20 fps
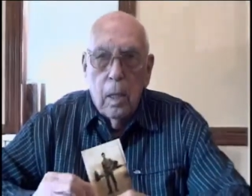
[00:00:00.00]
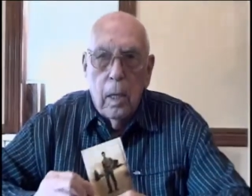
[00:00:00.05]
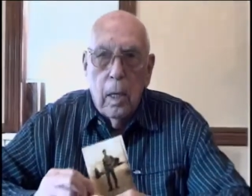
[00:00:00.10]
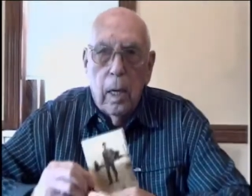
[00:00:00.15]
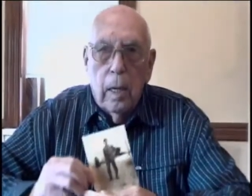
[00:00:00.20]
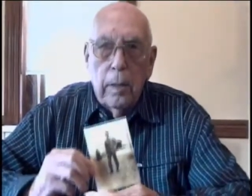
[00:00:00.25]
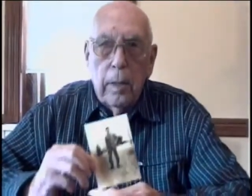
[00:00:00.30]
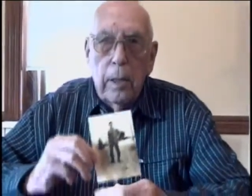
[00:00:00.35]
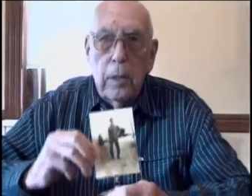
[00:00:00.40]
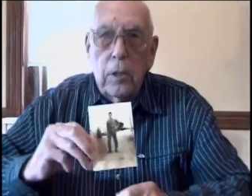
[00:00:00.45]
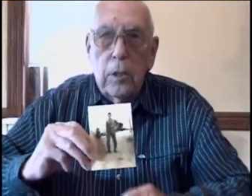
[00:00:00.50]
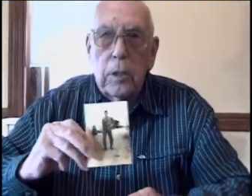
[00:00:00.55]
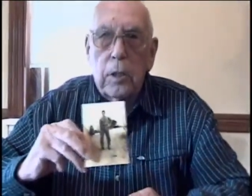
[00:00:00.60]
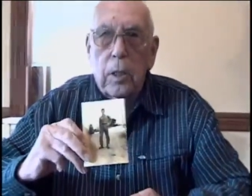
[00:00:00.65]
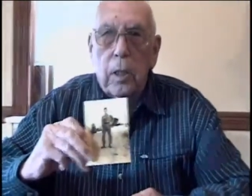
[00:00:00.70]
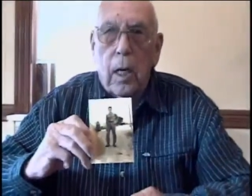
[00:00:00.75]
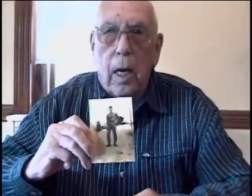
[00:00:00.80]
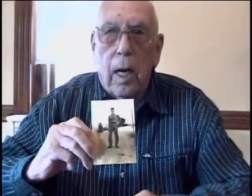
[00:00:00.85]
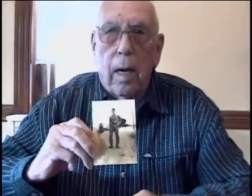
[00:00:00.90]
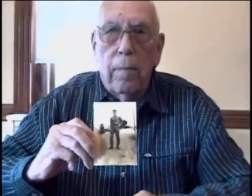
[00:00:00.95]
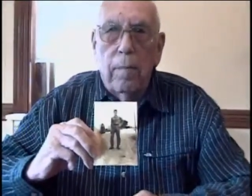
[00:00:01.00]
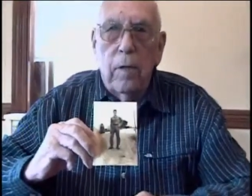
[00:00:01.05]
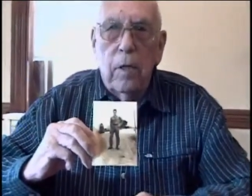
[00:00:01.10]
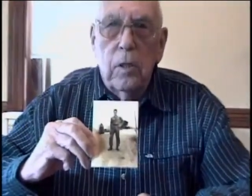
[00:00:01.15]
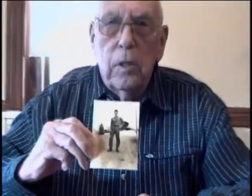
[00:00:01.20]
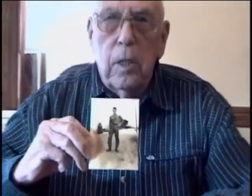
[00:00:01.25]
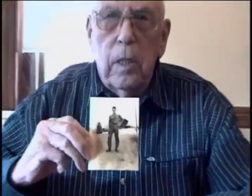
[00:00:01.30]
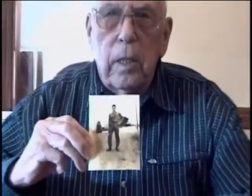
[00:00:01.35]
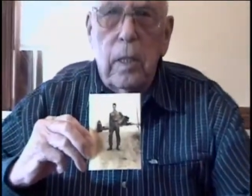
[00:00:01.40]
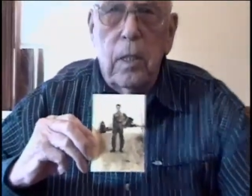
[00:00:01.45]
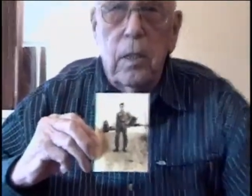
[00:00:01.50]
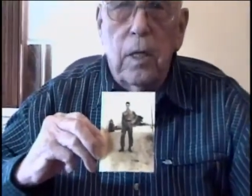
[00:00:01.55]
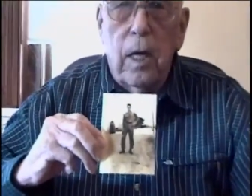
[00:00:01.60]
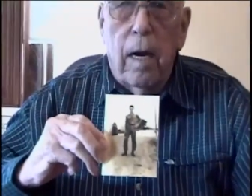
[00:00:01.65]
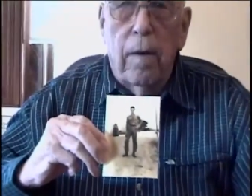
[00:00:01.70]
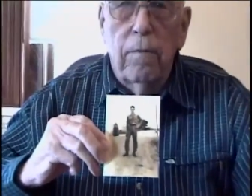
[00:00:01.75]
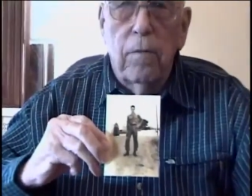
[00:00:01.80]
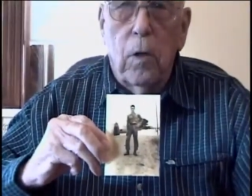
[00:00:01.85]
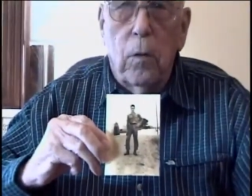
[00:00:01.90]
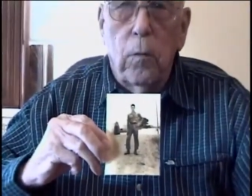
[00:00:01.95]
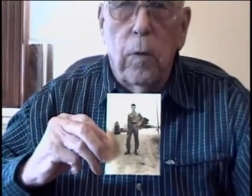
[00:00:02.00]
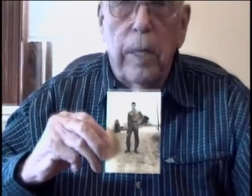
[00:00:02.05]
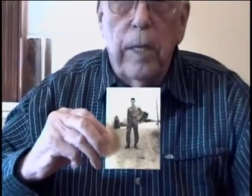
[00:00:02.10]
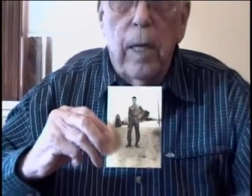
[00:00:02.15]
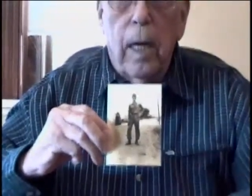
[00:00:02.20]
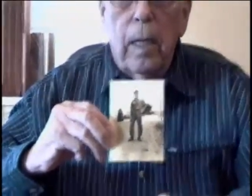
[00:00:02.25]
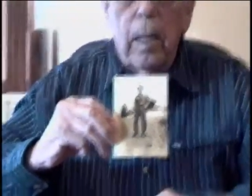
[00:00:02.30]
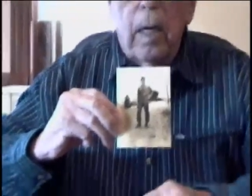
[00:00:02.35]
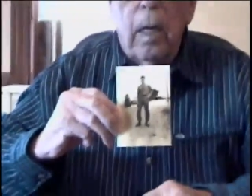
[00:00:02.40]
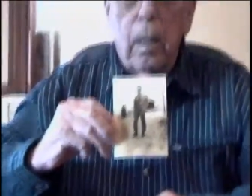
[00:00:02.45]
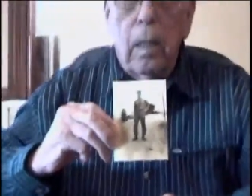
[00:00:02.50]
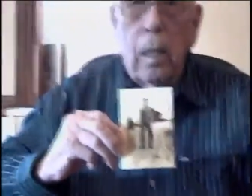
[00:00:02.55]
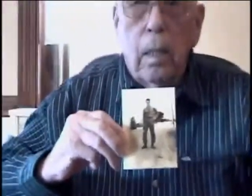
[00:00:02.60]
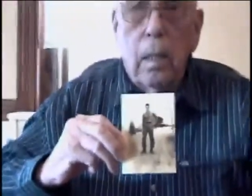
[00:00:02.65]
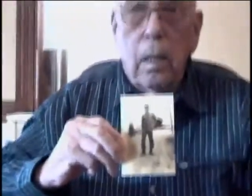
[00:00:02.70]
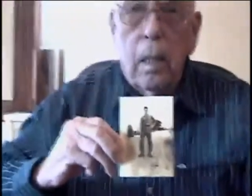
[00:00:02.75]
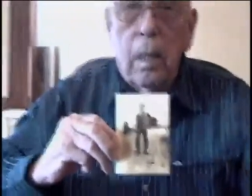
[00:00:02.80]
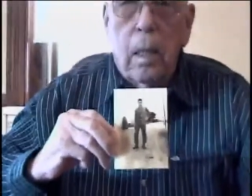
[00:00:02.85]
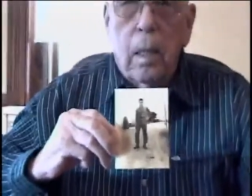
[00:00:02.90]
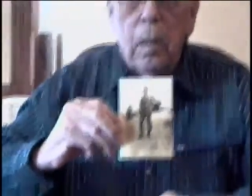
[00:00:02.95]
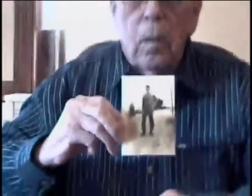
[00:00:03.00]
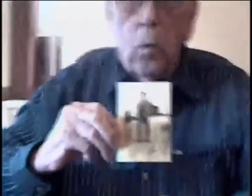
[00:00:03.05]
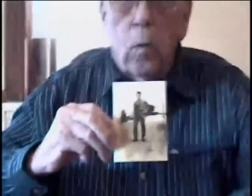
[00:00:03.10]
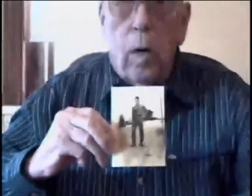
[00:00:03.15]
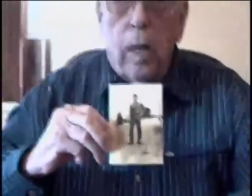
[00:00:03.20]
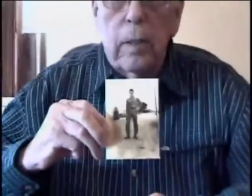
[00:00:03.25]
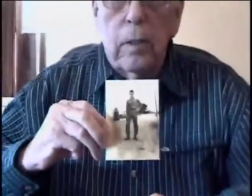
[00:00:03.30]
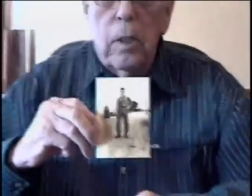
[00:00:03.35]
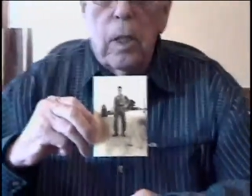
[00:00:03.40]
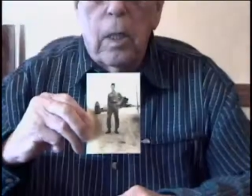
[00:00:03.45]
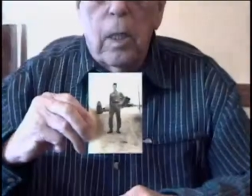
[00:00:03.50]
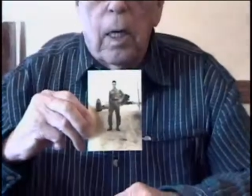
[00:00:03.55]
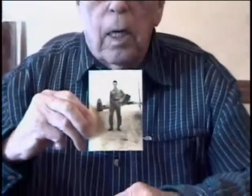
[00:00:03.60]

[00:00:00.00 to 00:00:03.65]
Now, this obviously is after we got our Quonset